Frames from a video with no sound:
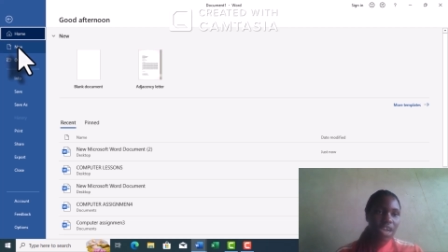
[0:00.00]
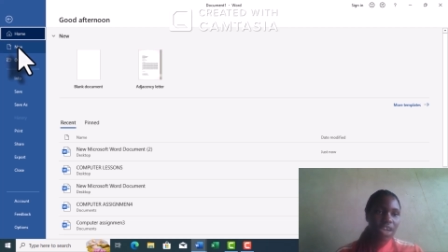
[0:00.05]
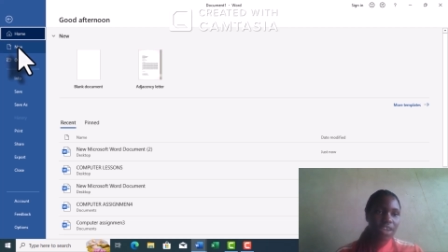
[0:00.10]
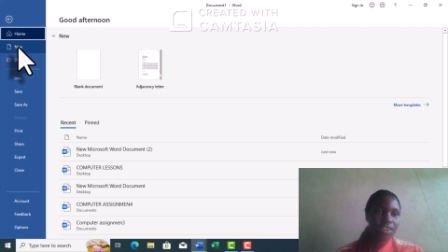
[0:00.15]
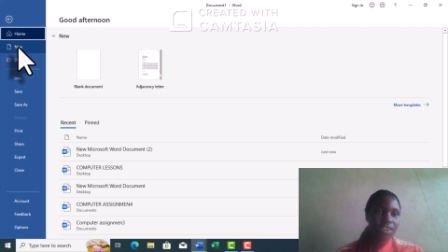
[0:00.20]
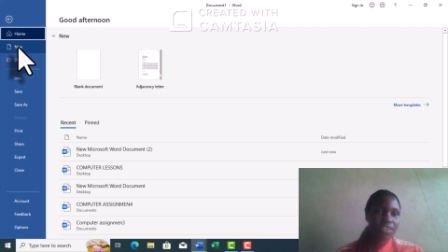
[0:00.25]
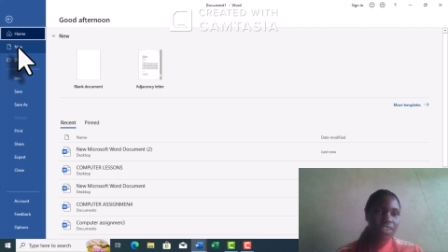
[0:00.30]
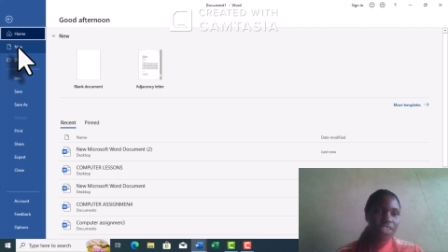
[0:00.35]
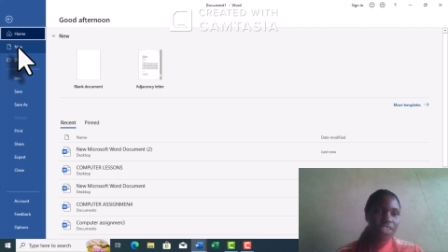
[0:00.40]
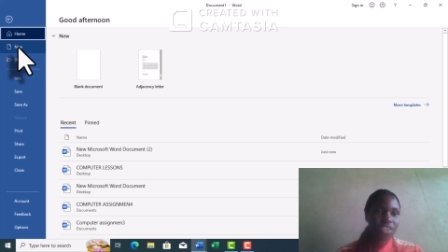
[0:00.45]

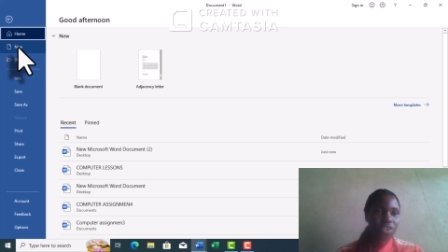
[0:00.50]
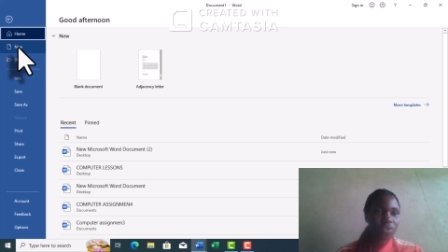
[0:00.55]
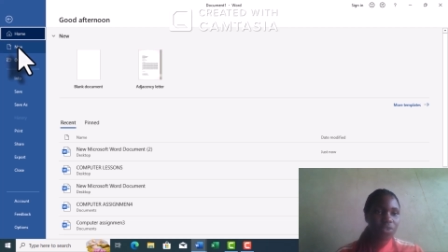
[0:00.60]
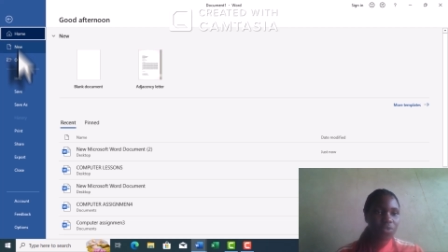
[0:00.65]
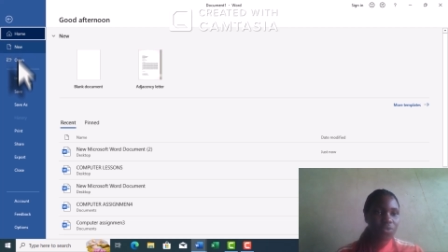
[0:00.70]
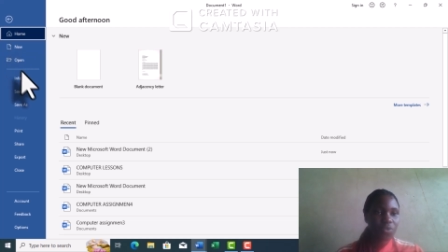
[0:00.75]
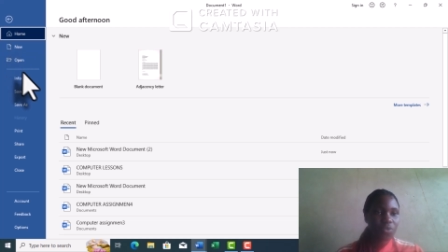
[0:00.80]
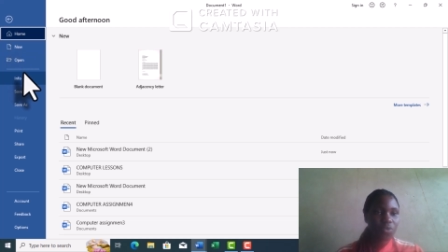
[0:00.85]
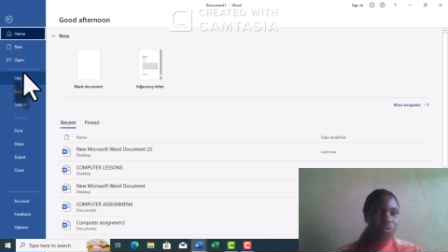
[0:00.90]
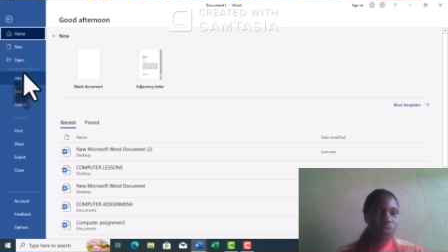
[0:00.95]

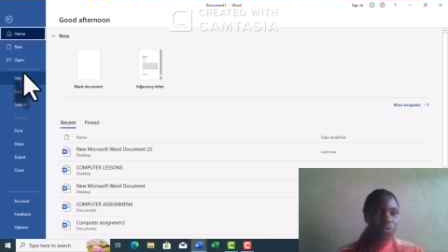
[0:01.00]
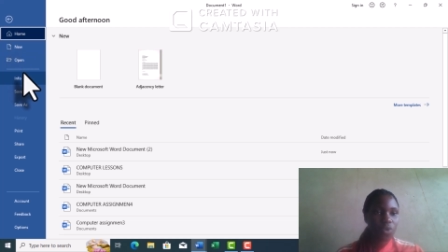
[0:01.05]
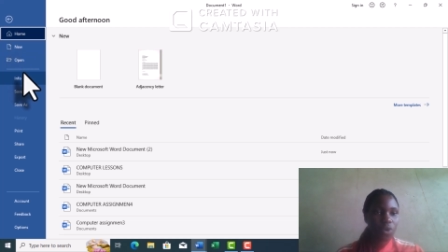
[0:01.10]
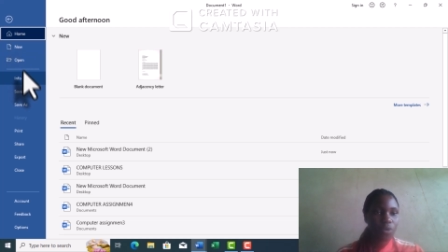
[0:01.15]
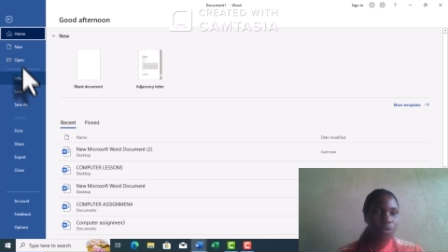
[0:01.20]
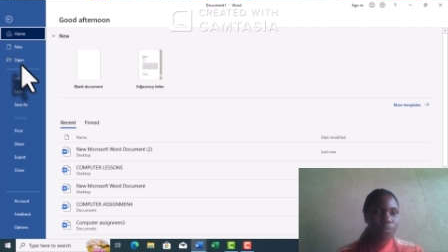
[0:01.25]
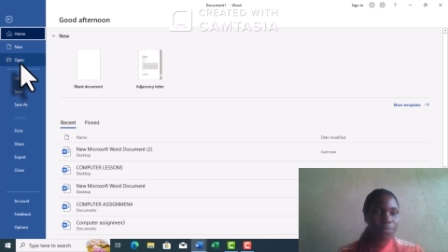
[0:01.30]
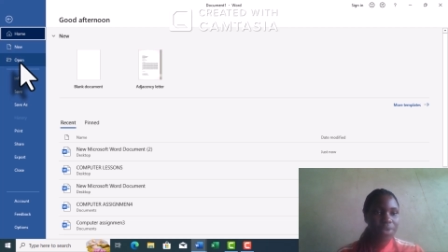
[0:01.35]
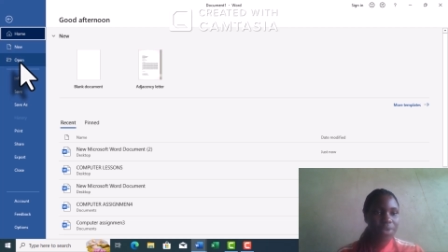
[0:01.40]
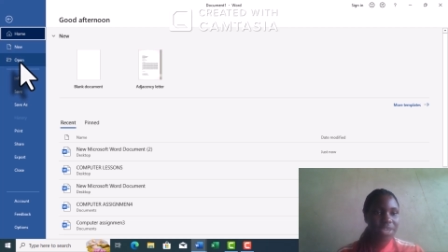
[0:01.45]
New,
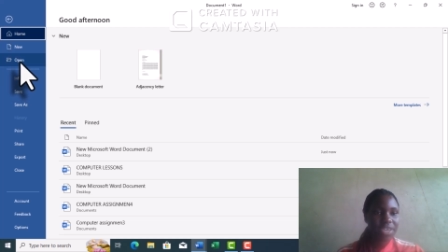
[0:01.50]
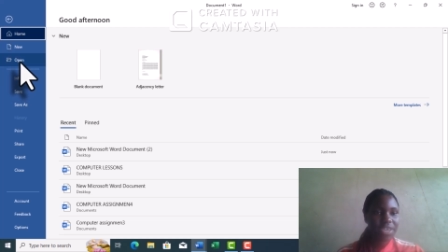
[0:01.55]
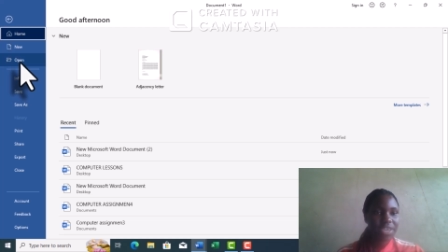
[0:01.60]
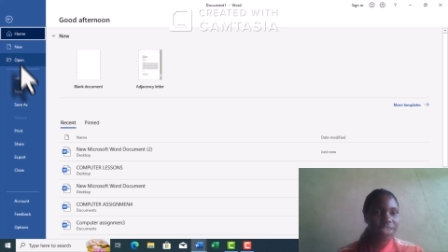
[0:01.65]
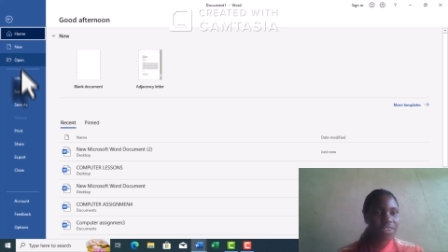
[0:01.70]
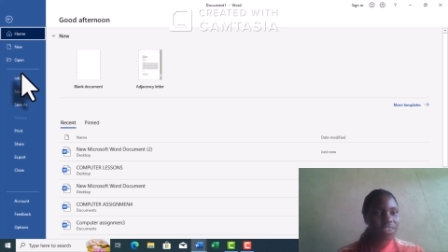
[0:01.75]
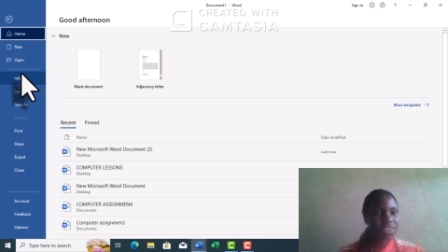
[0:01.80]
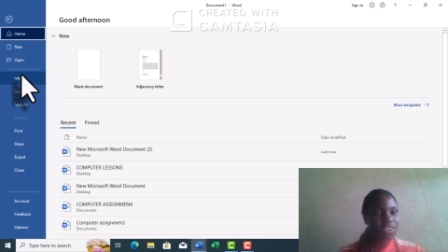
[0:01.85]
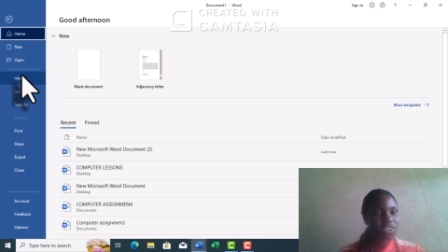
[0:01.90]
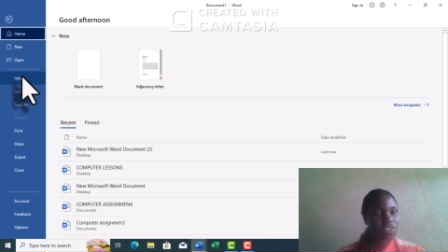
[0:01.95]

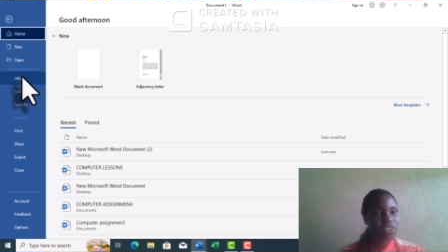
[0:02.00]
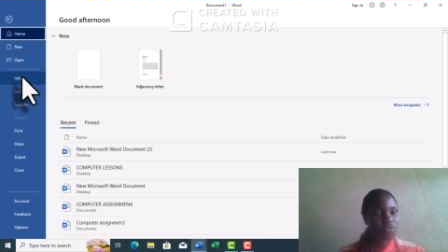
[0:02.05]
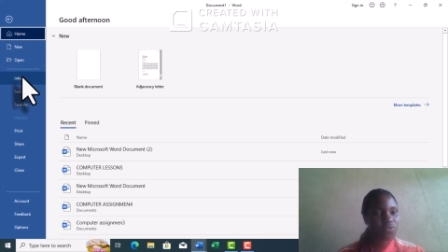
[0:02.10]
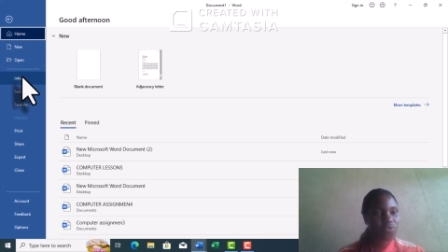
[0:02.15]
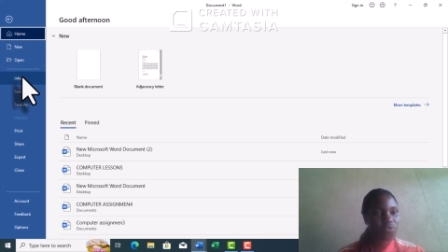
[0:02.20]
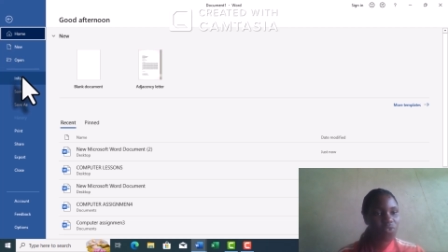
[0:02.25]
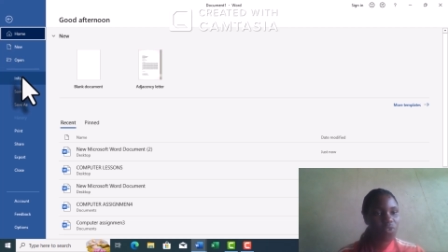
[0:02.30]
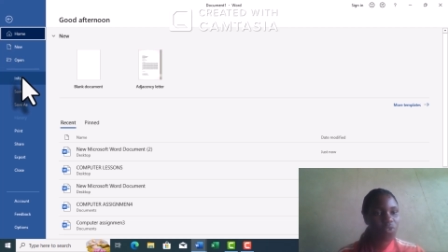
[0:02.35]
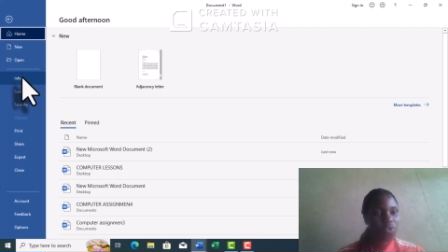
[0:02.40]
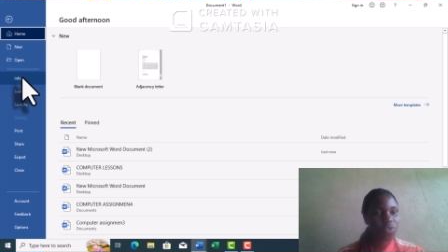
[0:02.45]
open,
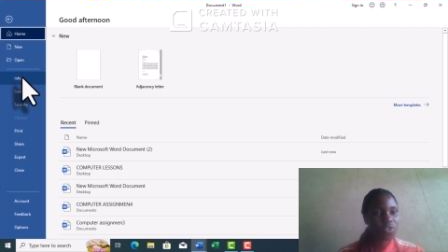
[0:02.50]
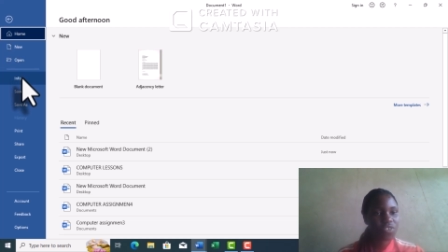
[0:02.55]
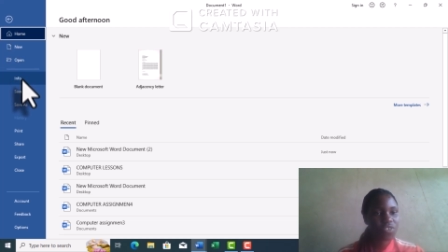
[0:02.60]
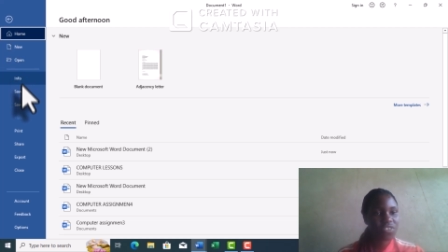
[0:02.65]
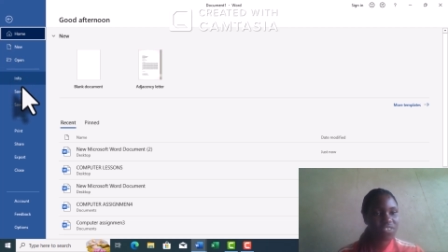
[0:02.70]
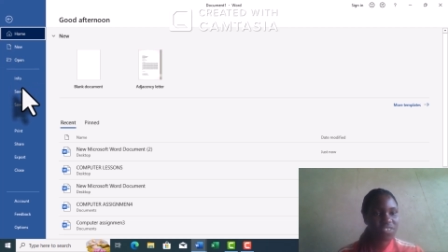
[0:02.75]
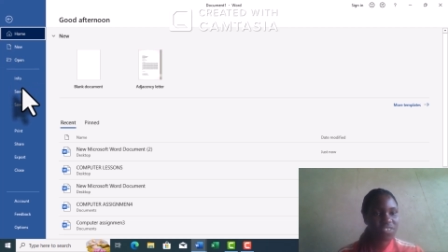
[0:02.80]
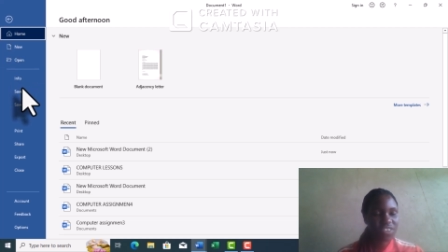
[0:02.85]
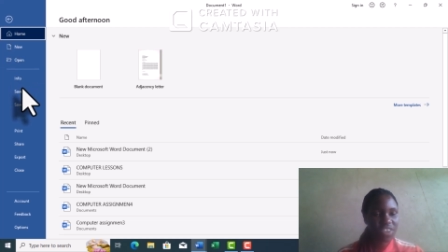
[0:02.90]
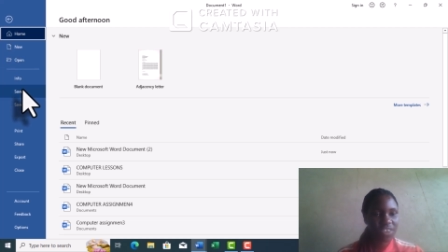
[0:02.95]
info,
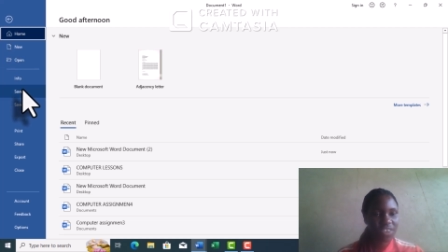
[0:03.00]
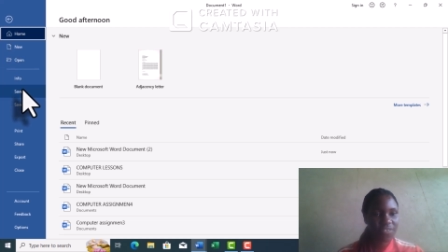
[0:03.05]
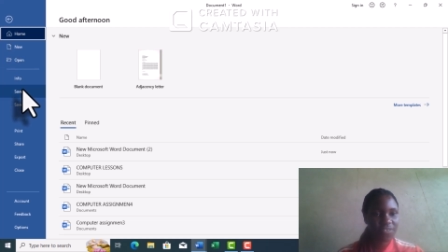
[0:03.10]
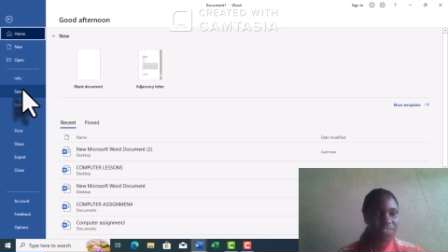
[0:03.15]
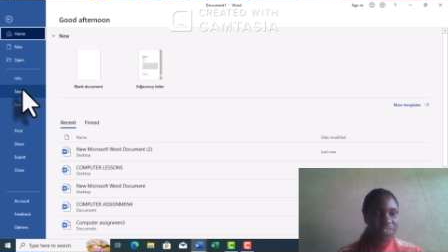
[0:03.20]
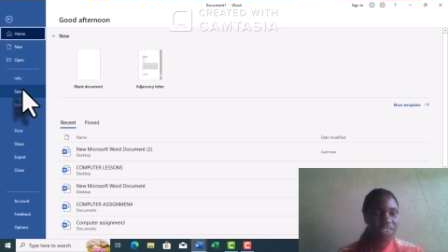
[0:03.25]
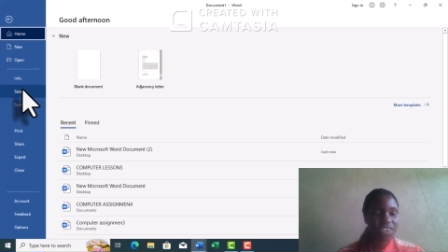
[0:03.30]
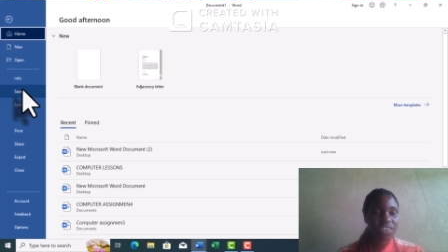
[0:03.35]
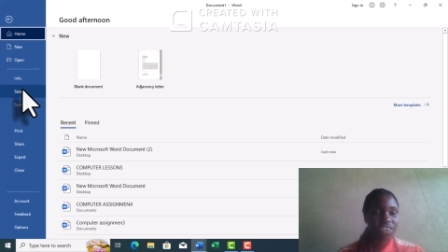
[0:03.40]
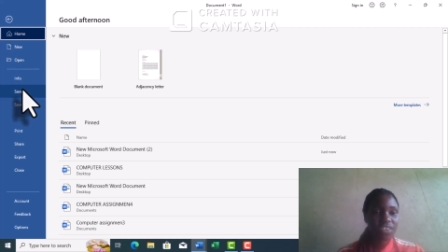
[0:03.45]
save.